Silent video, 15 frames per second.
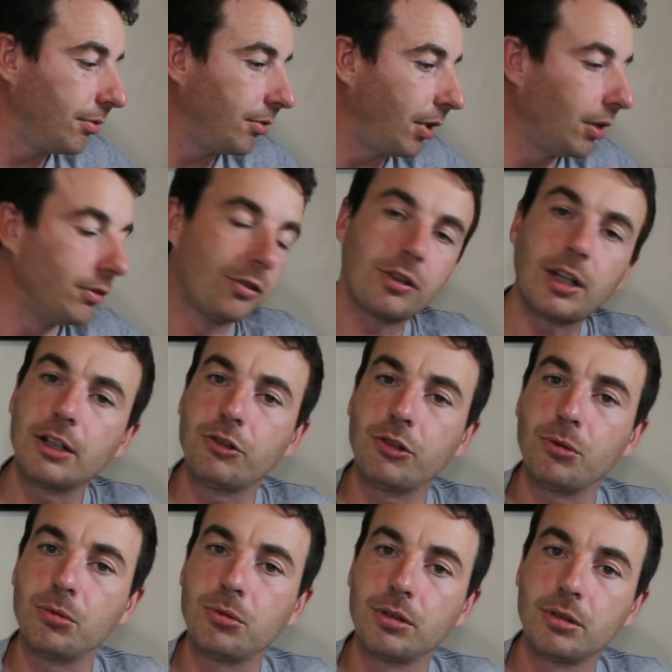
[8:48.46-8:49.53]

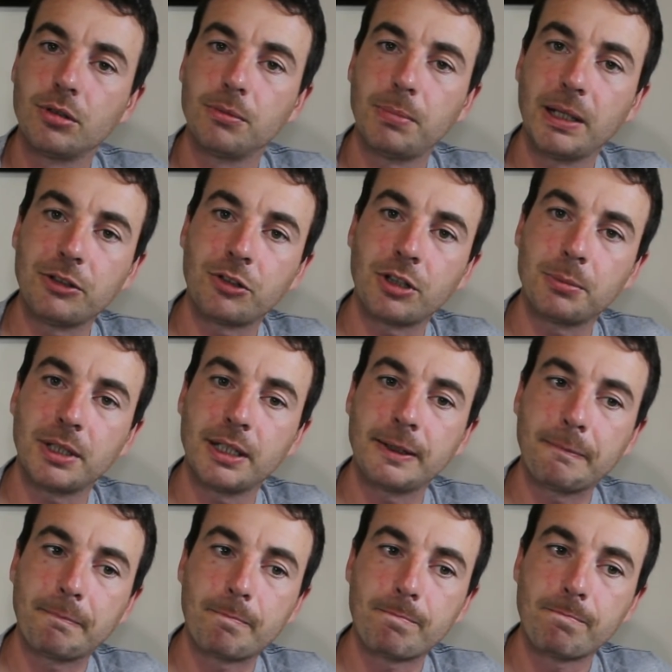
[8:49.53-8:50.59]
unscheduled bench
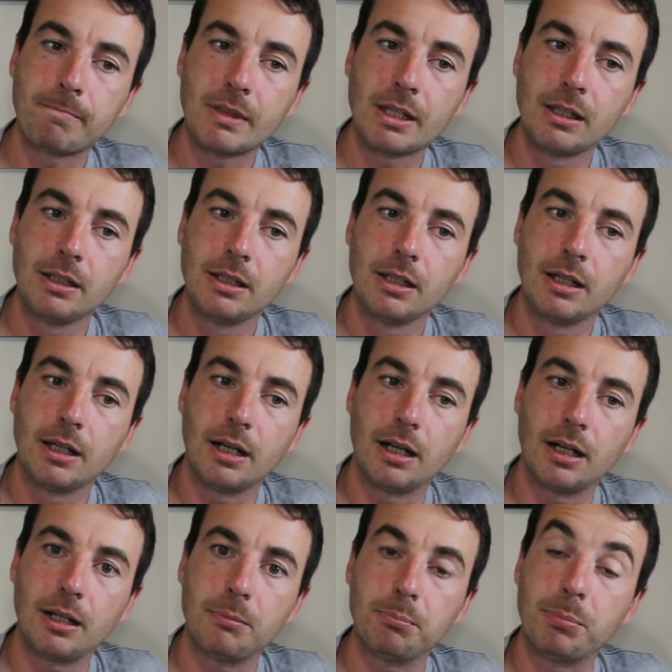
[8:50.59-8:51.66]
update.
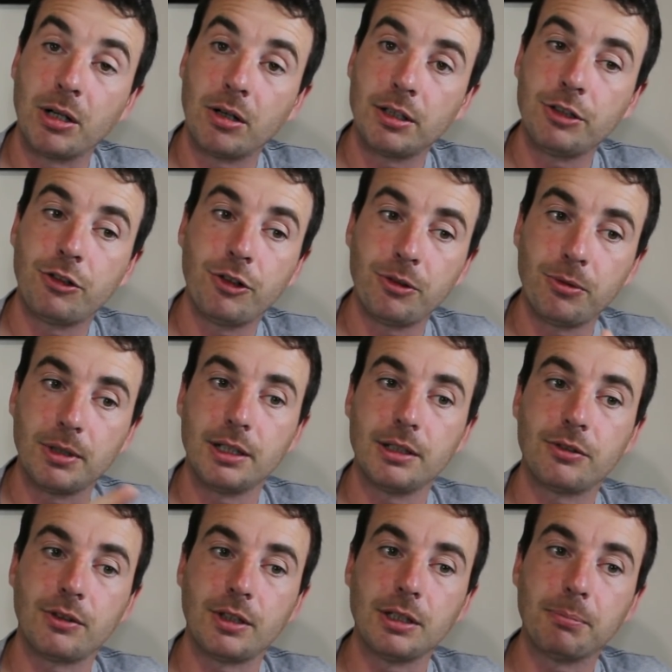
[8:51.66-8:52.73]
Behind you
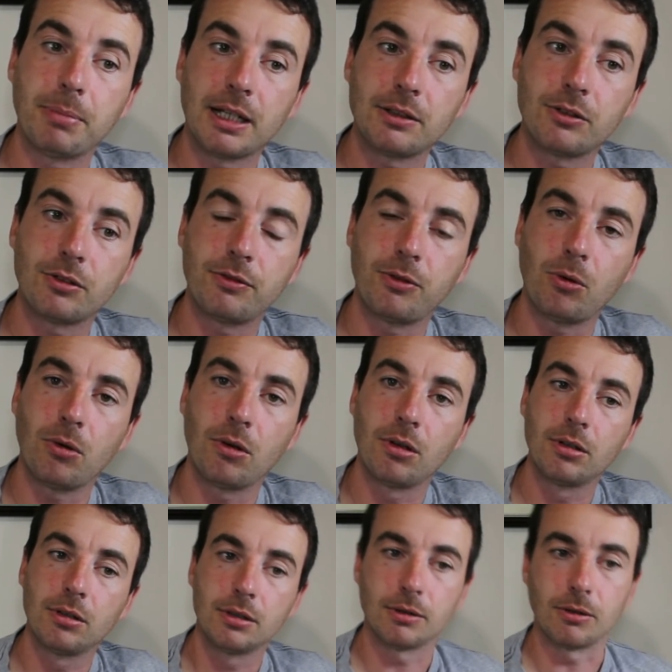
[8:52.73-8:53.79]
is the Panzer IV. Oh,
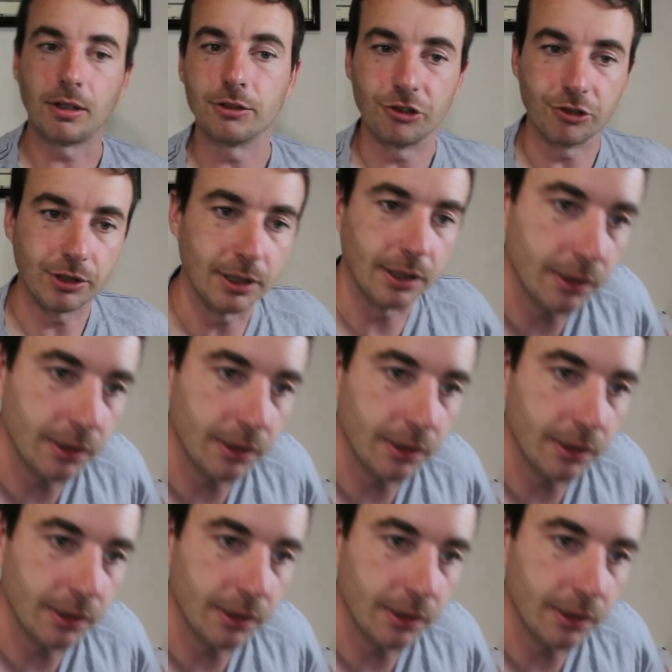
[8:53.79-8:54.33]
I'll just get